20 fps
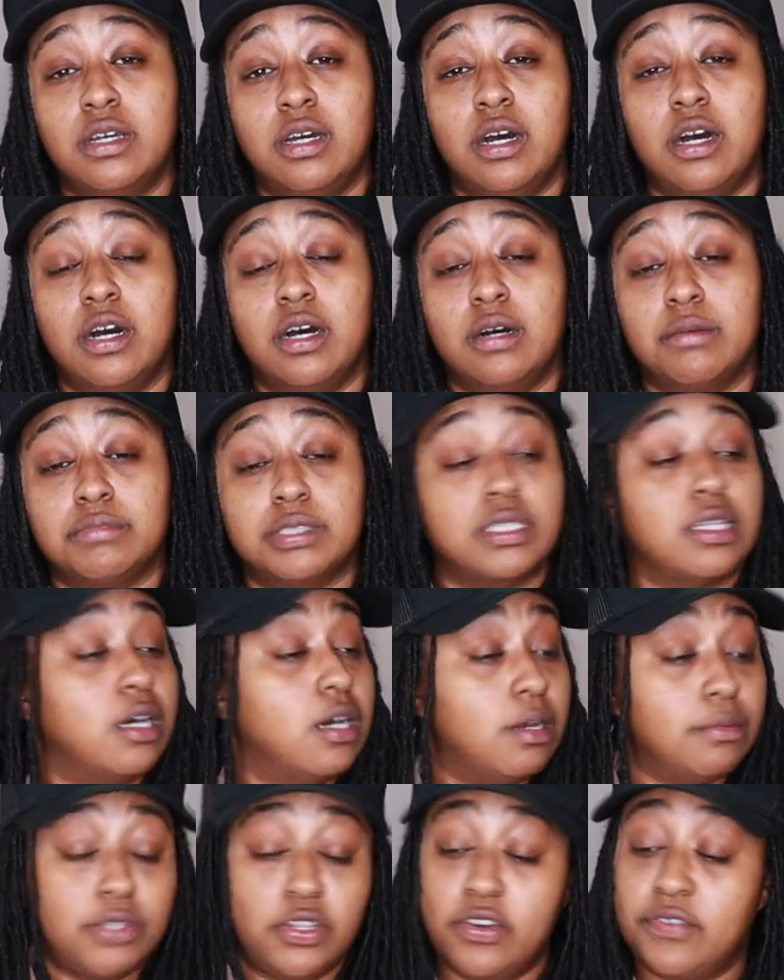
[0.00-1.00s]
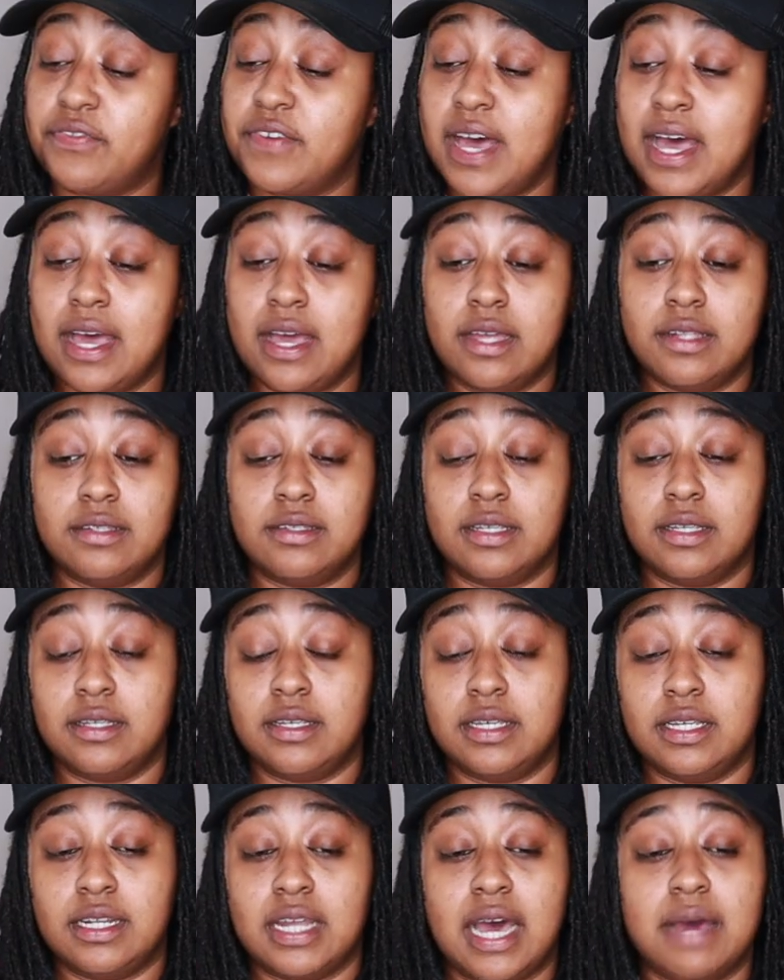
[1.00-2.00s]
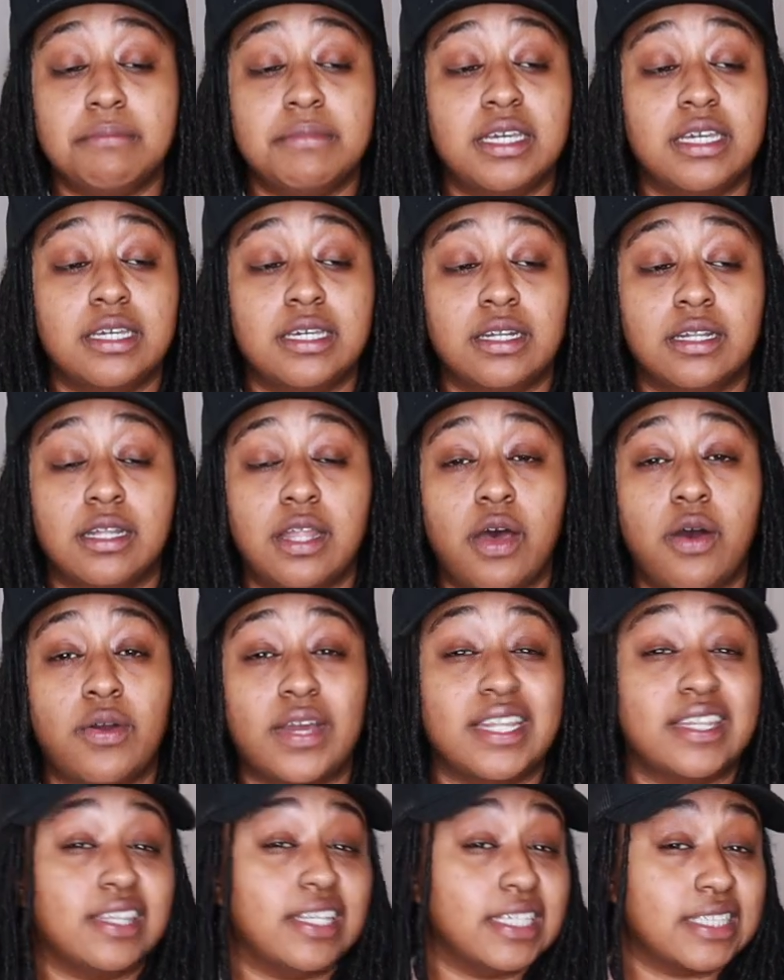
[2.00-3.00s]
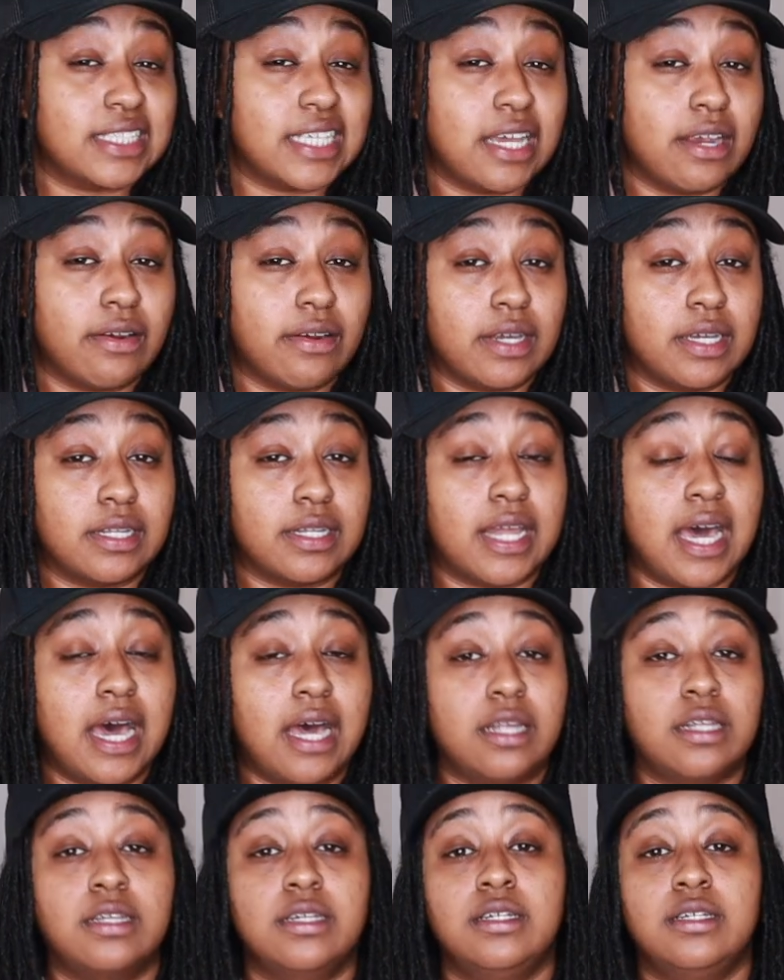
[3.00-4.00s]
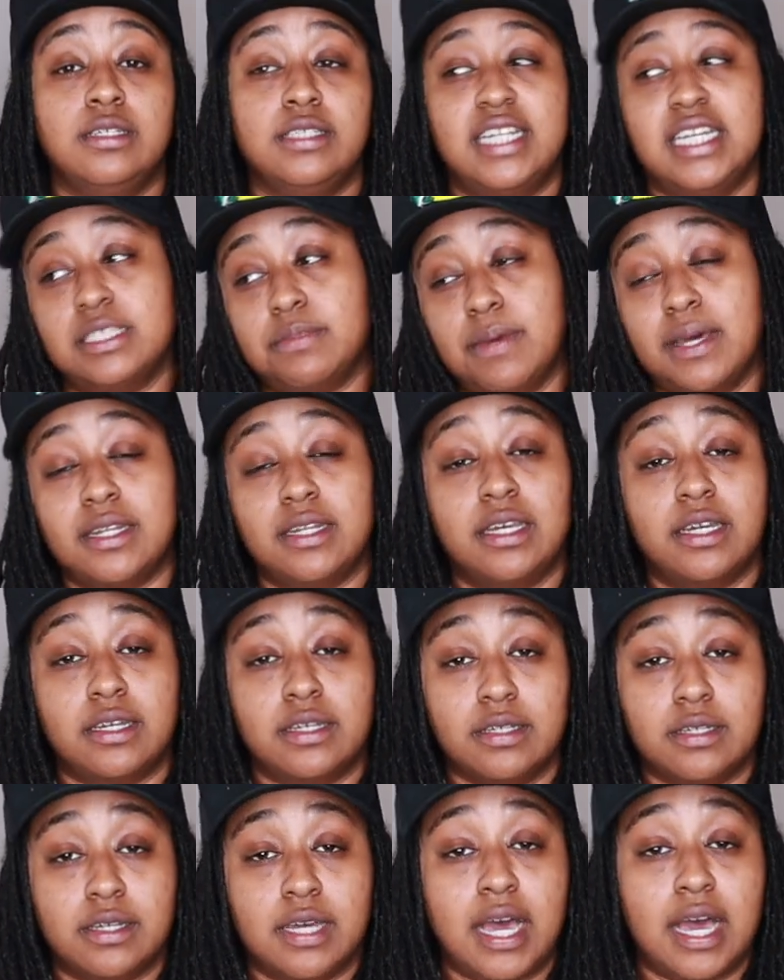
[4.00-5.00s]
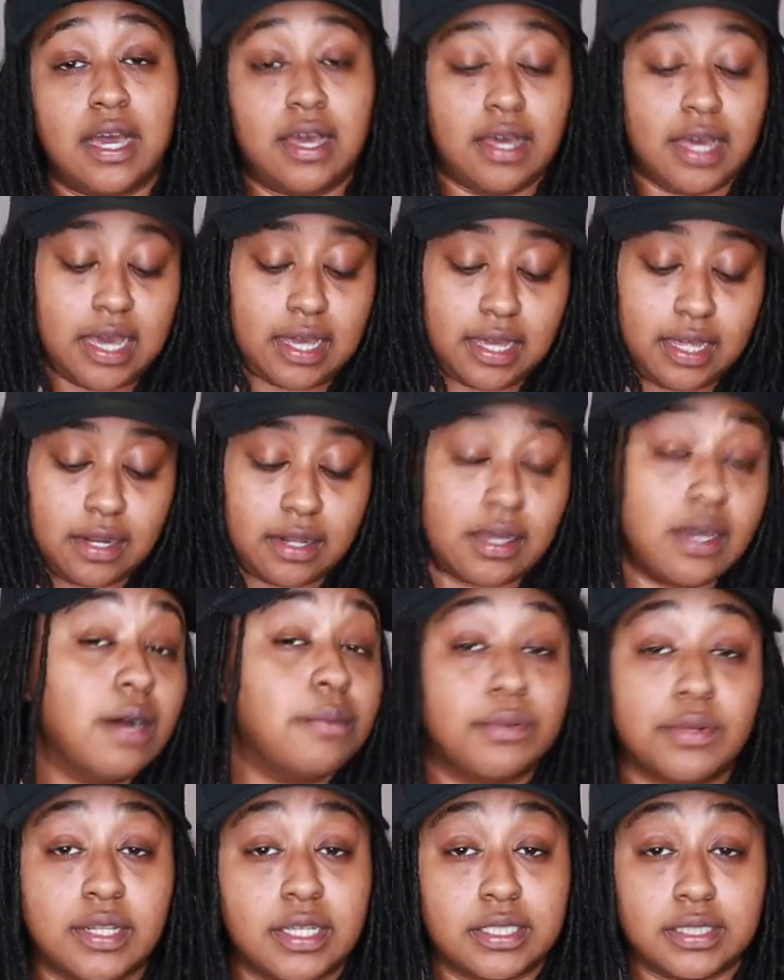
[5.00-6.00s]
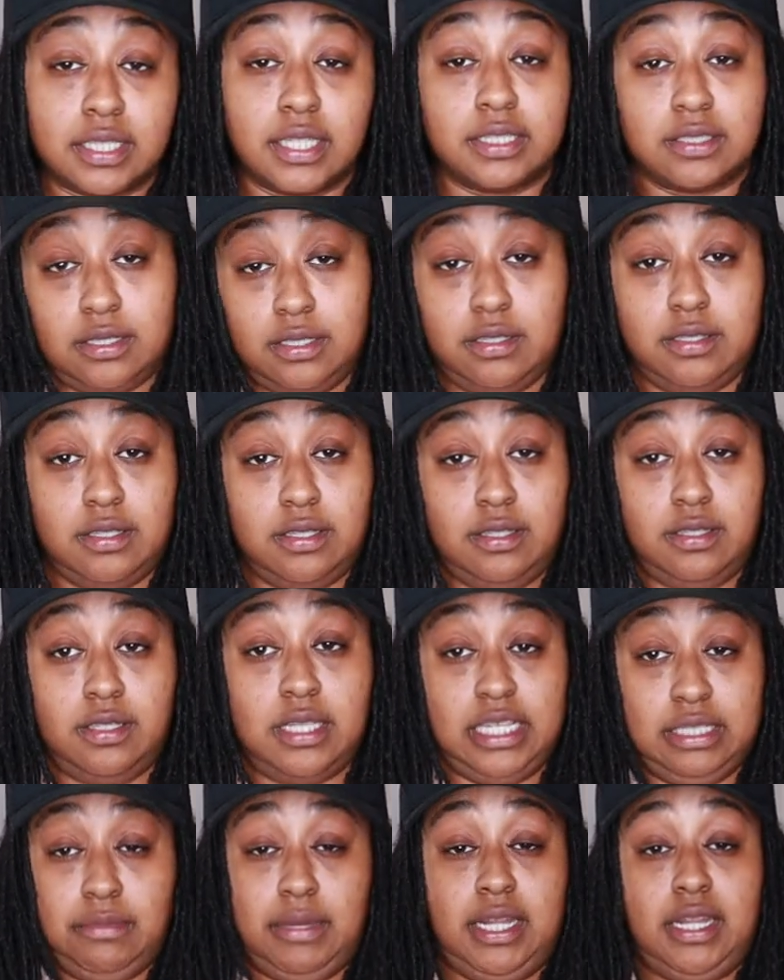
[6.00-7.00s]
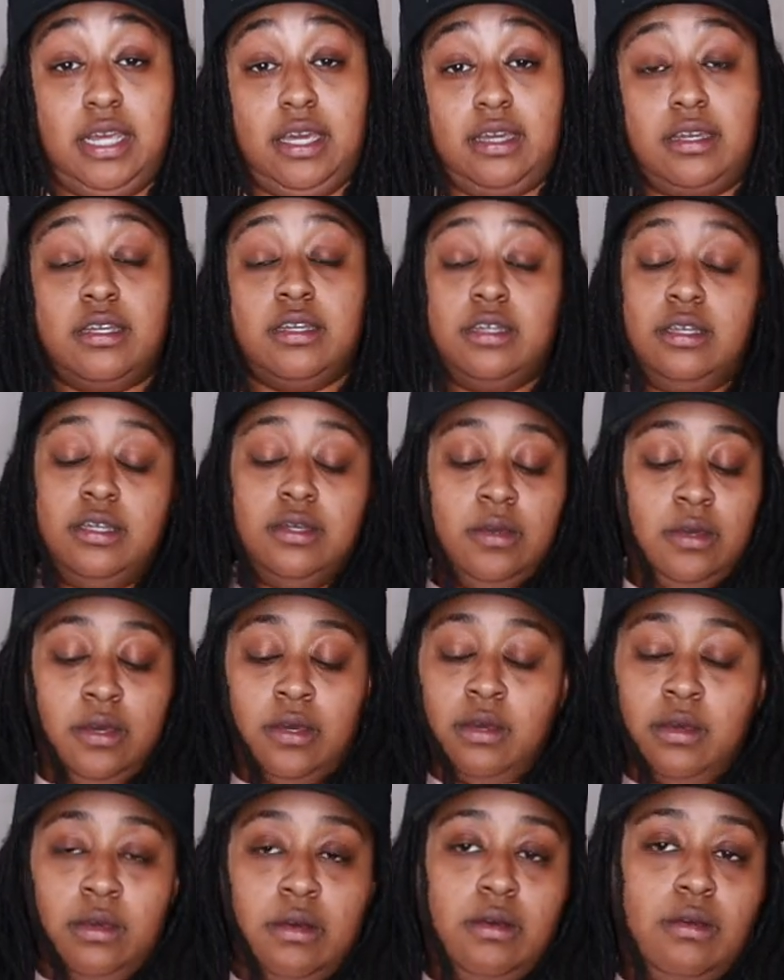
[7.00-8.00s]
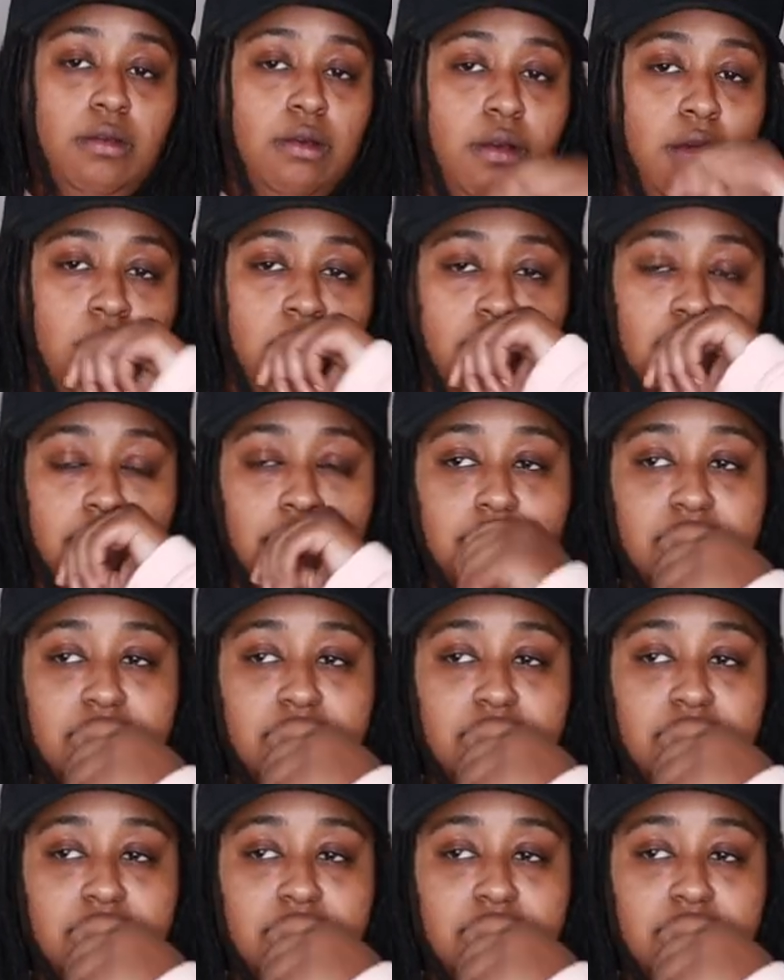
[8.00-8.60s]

Um, some you're fine, and I mean get along in this area, not that's my nigga. I, I got a couple niggas that's my nigga.